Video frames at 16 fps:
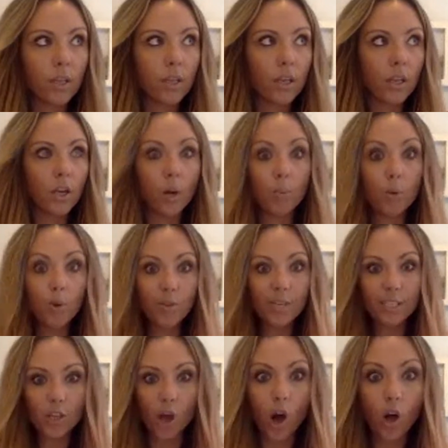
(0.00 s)
moving
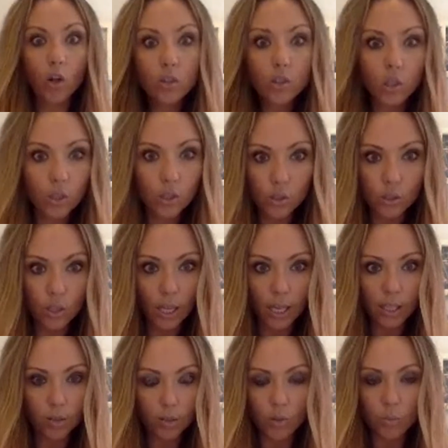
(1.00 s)
into altars,
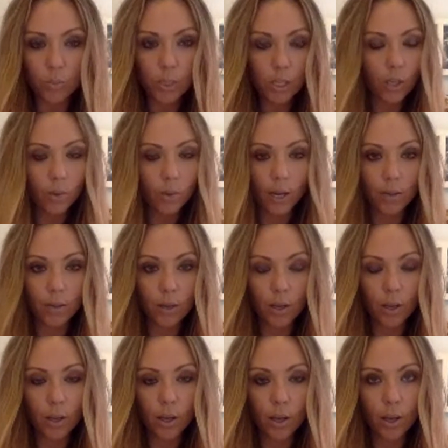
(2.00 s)
like somebody
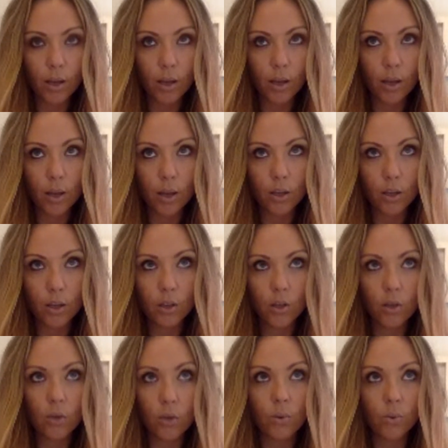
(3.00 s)

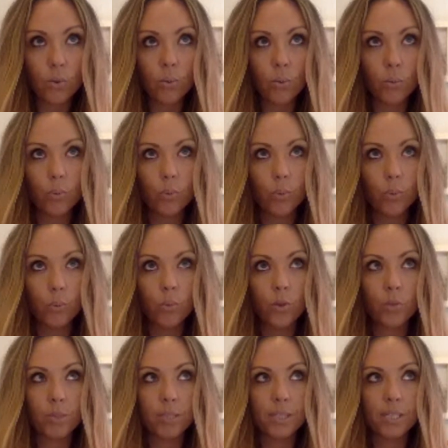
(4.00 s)
who
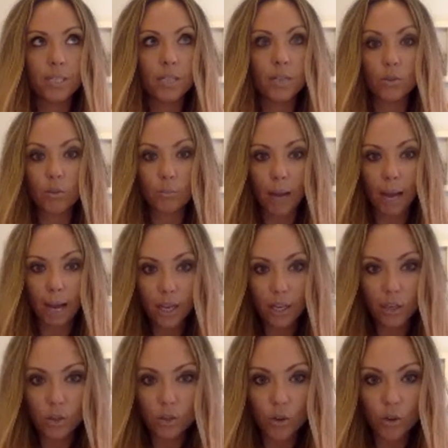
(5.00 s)
would be seen under mind
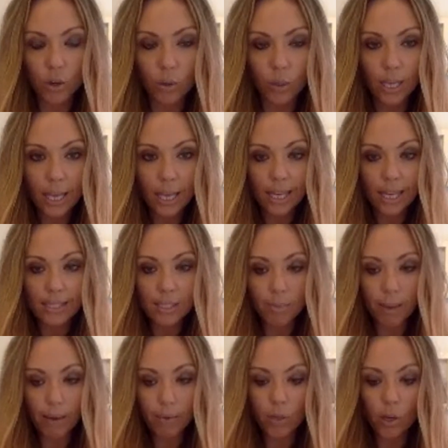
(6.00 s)
control. It's
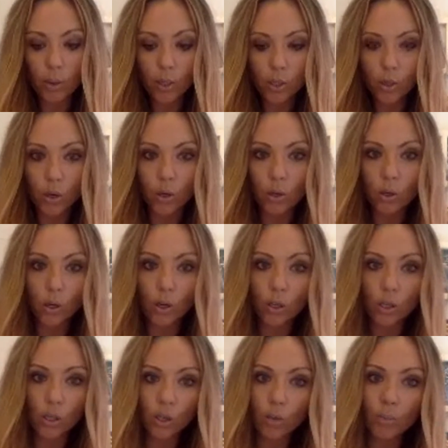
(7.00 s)
about knowing your
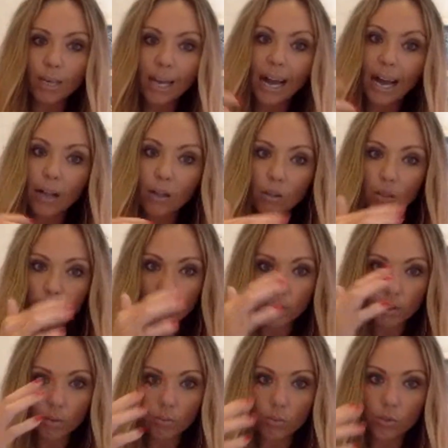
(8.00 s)
human
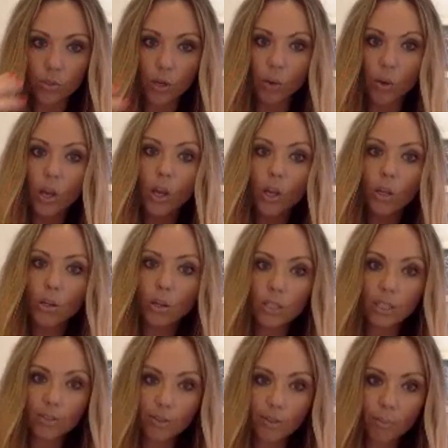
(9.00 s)
algorithm, so your
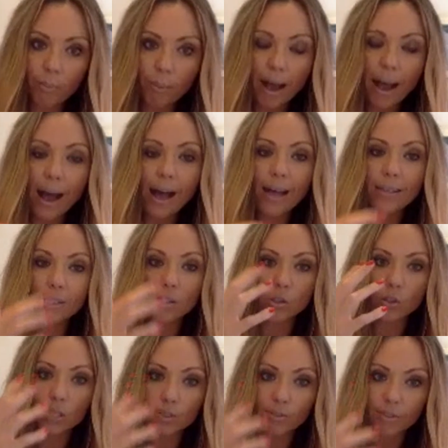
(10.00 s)
different parts and
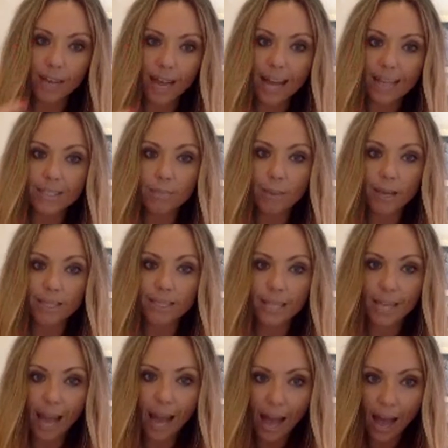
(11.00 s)
your different aspects,
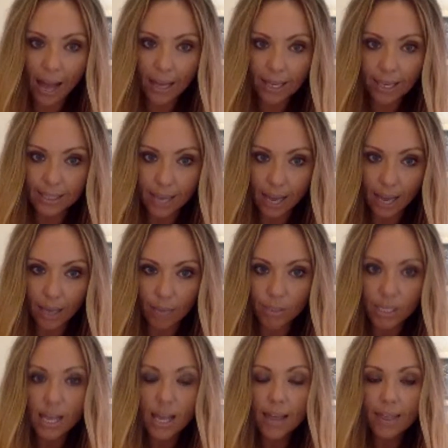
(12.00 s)
the archetypes.
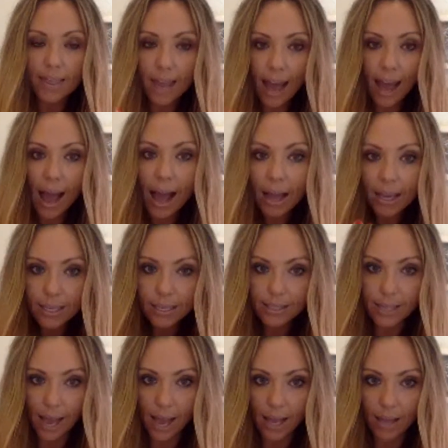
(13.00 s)
The
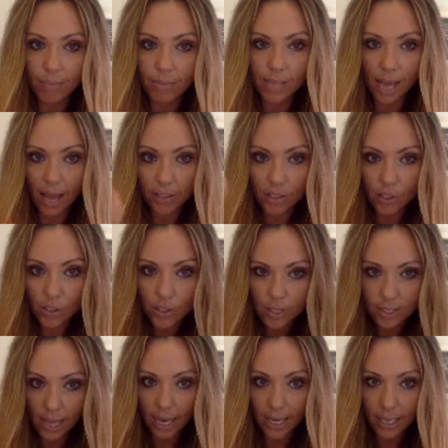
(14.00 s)
archetypes are to the
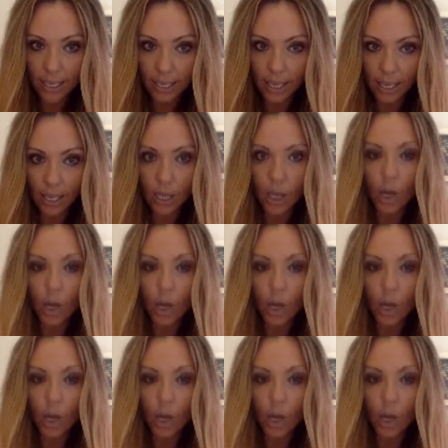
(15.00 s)
psyche